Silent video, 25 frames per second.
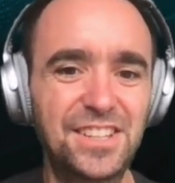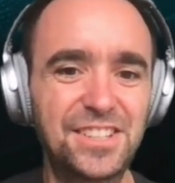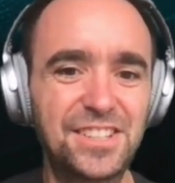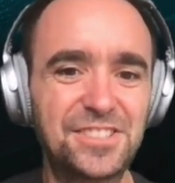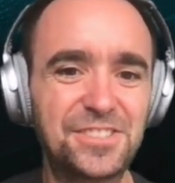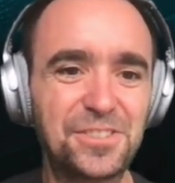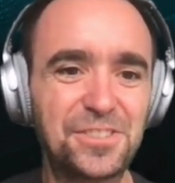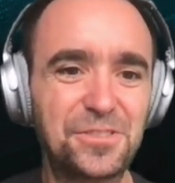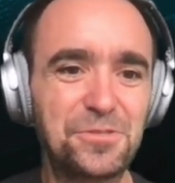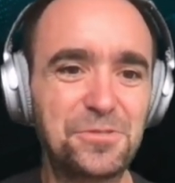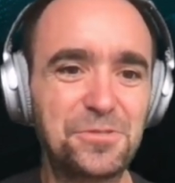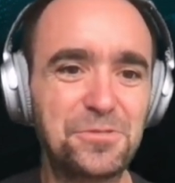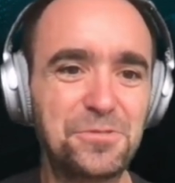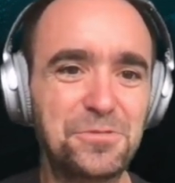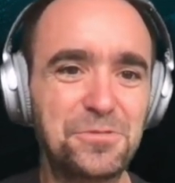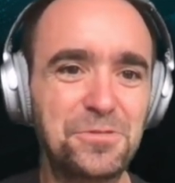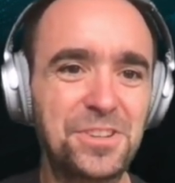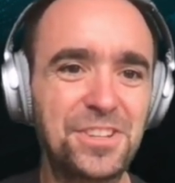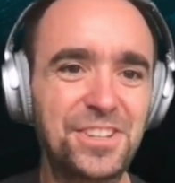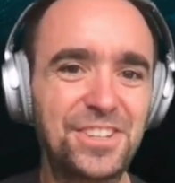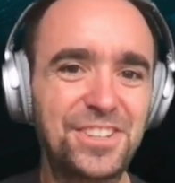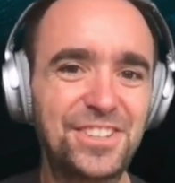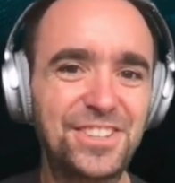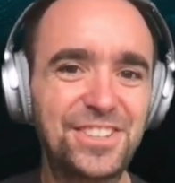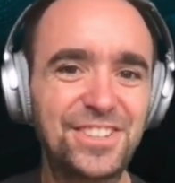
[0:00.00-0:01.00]
So
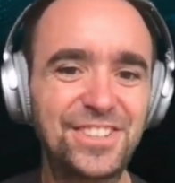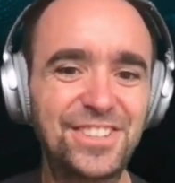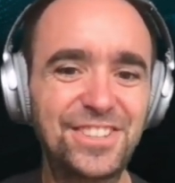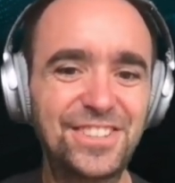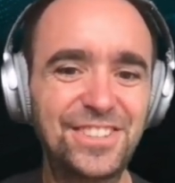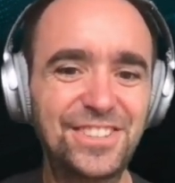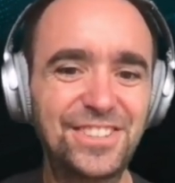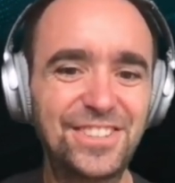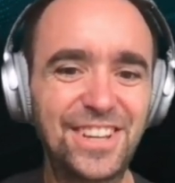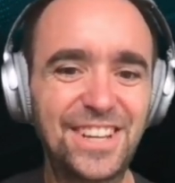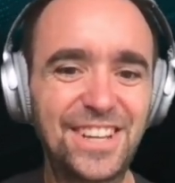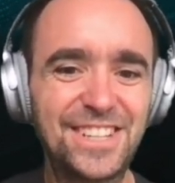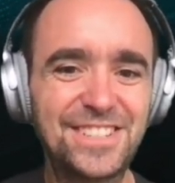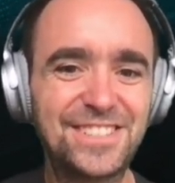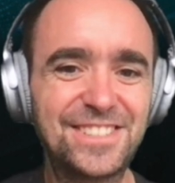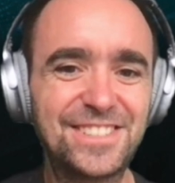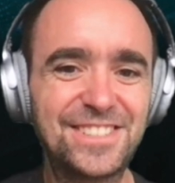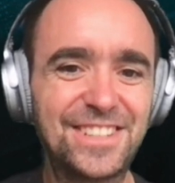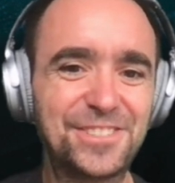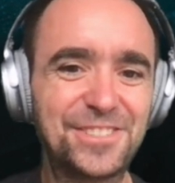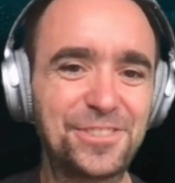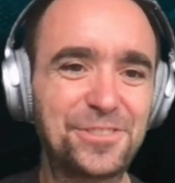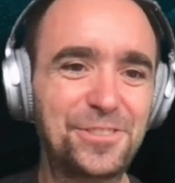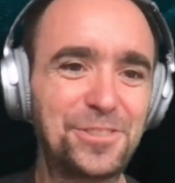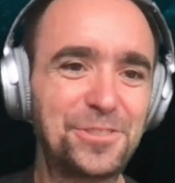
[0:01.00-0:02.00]
as
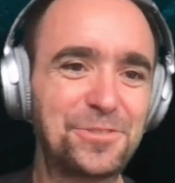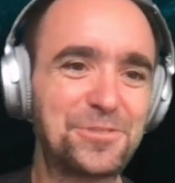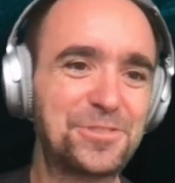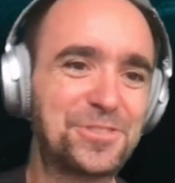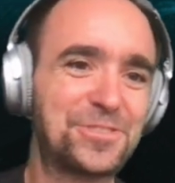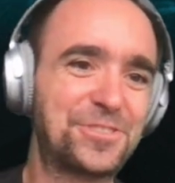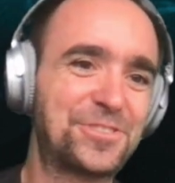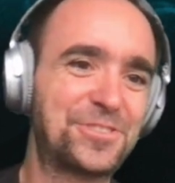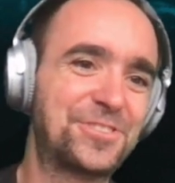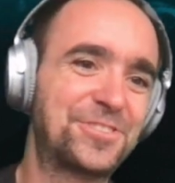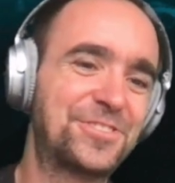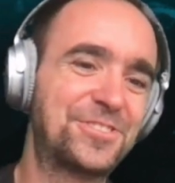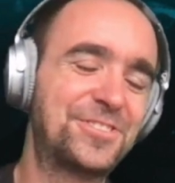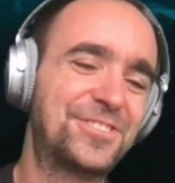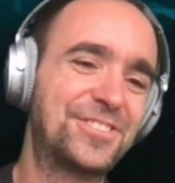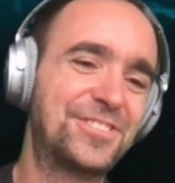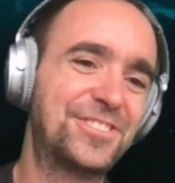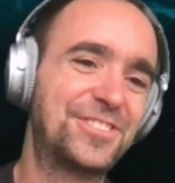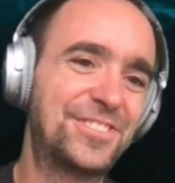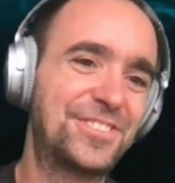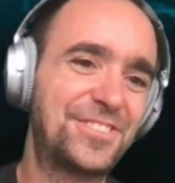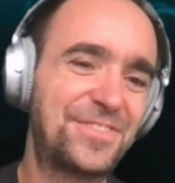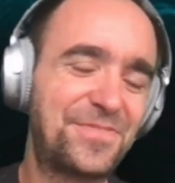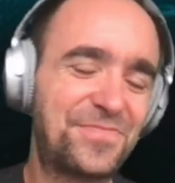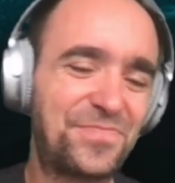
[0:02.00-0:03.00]
a closure,
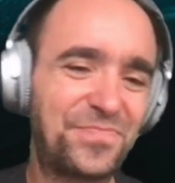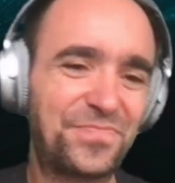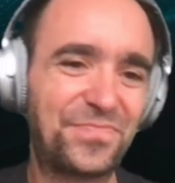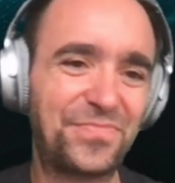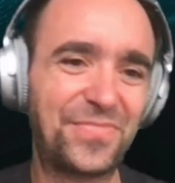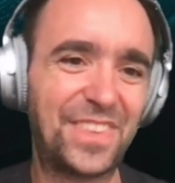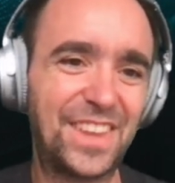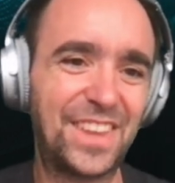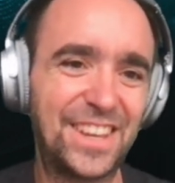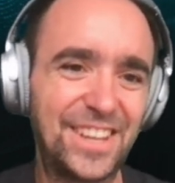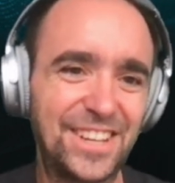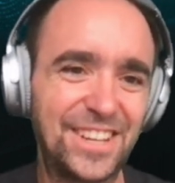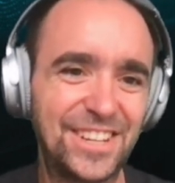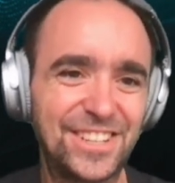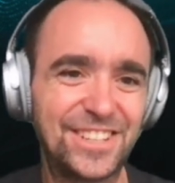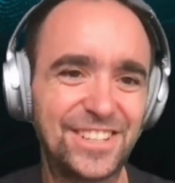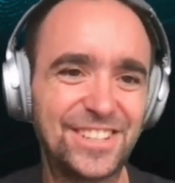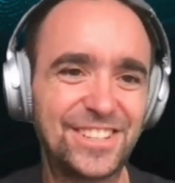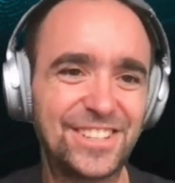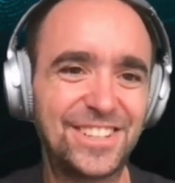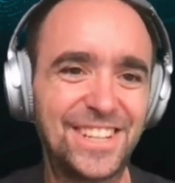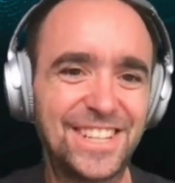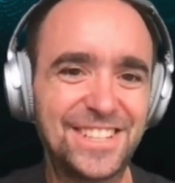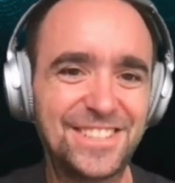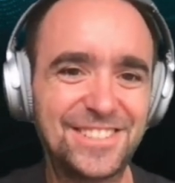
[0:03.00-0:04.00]

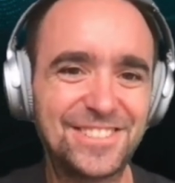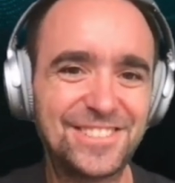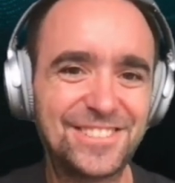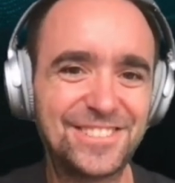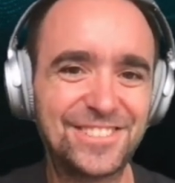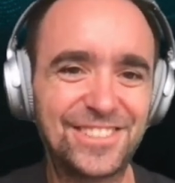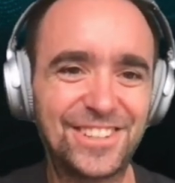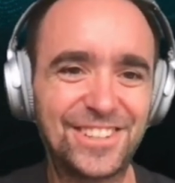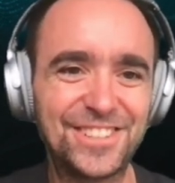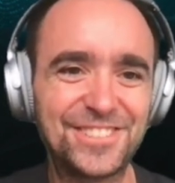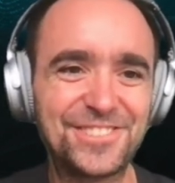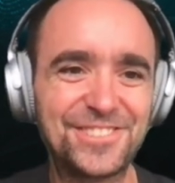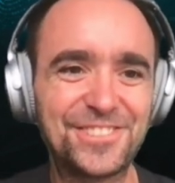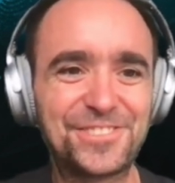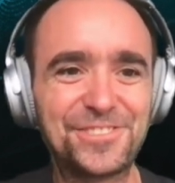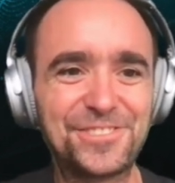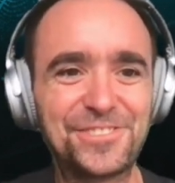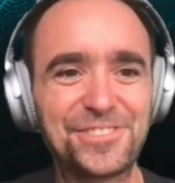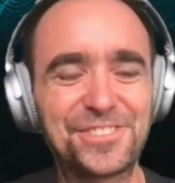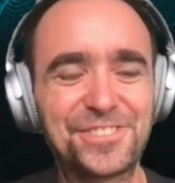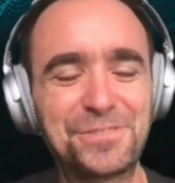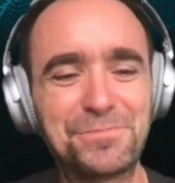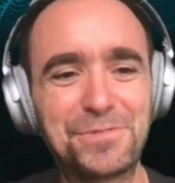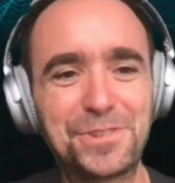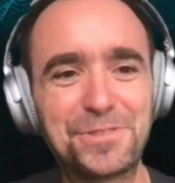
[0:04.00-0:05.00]
let's also
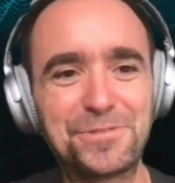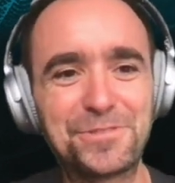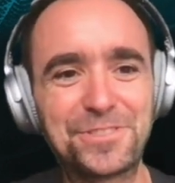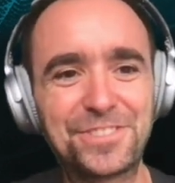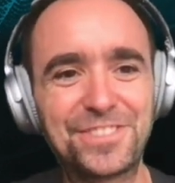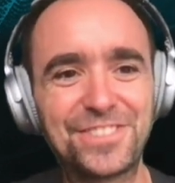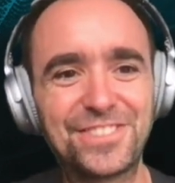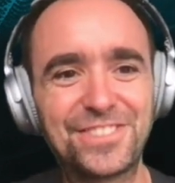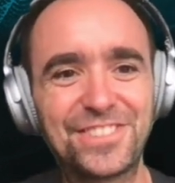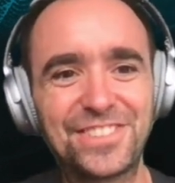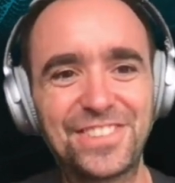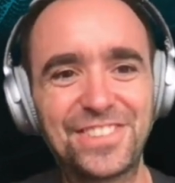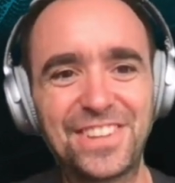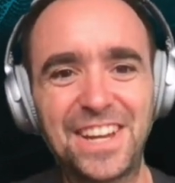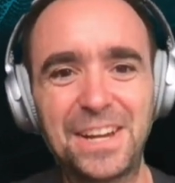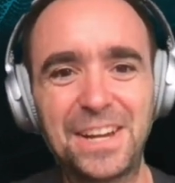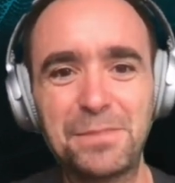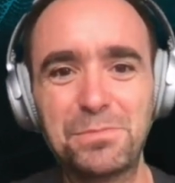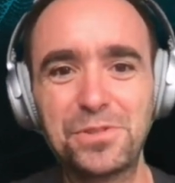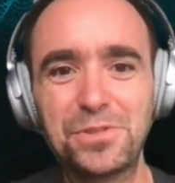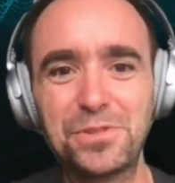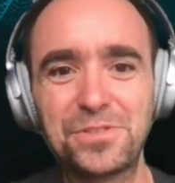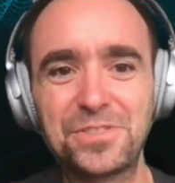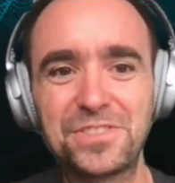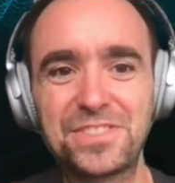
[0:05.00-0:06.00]
talk about
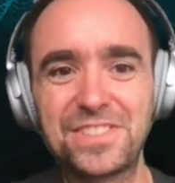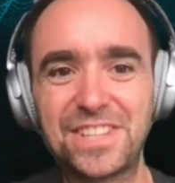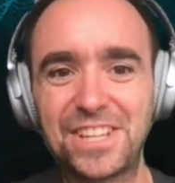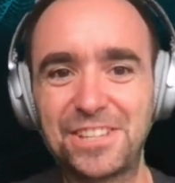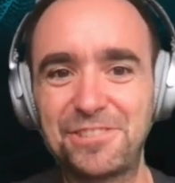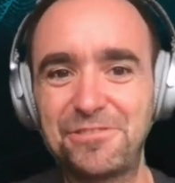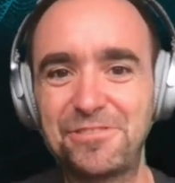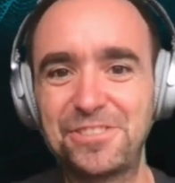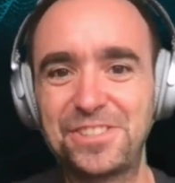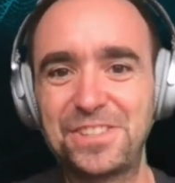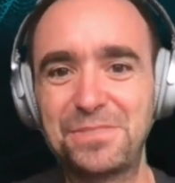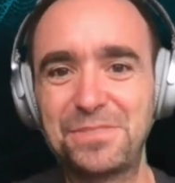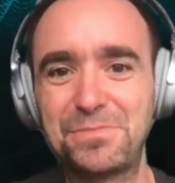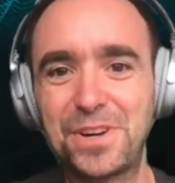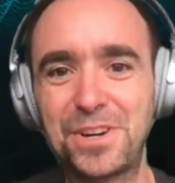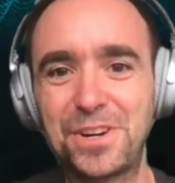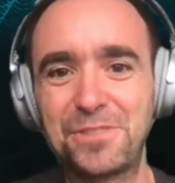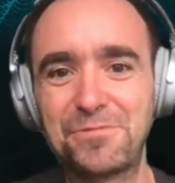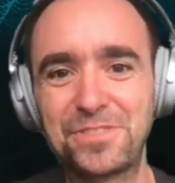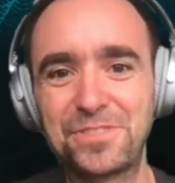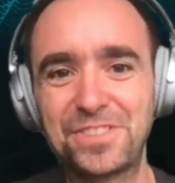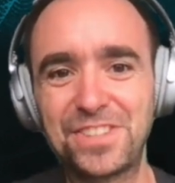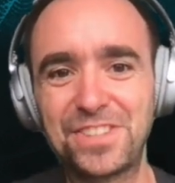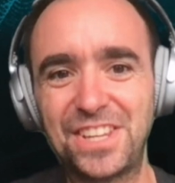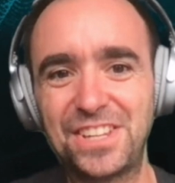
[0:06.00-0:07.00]
Apple's security
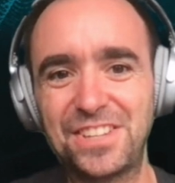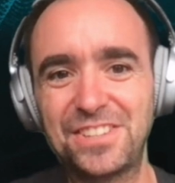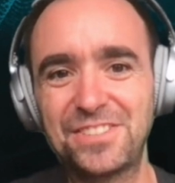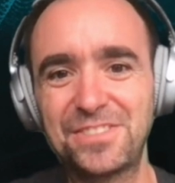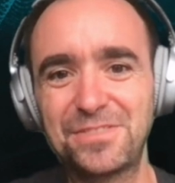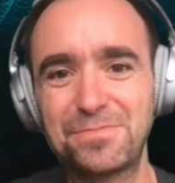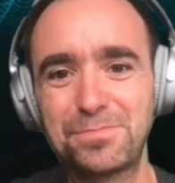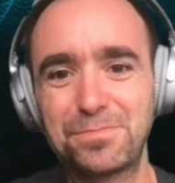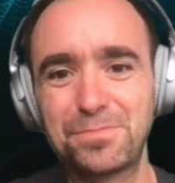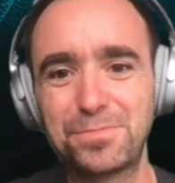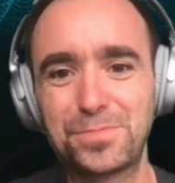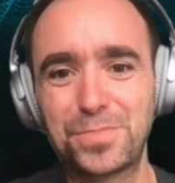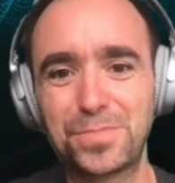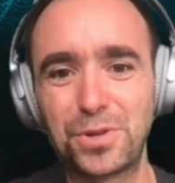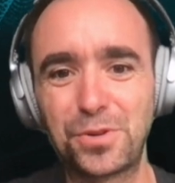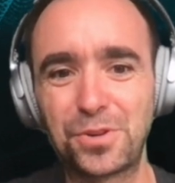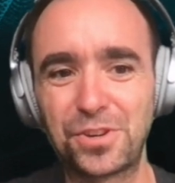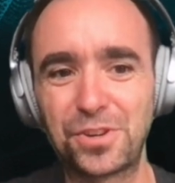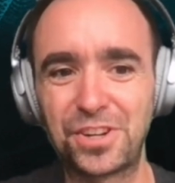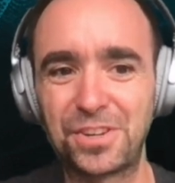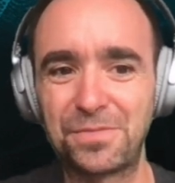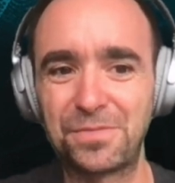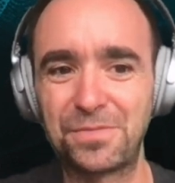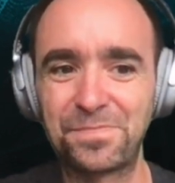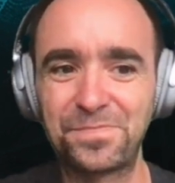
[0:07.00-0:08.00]
bounty
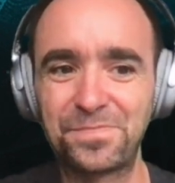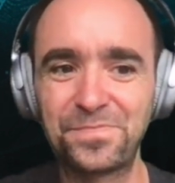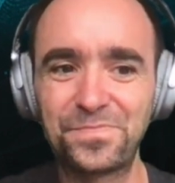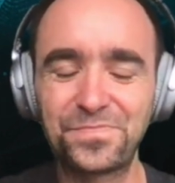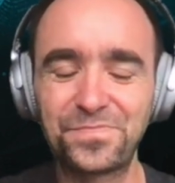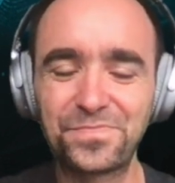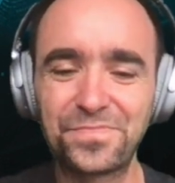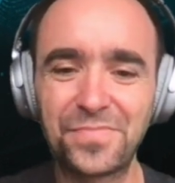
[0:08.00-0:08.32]
program.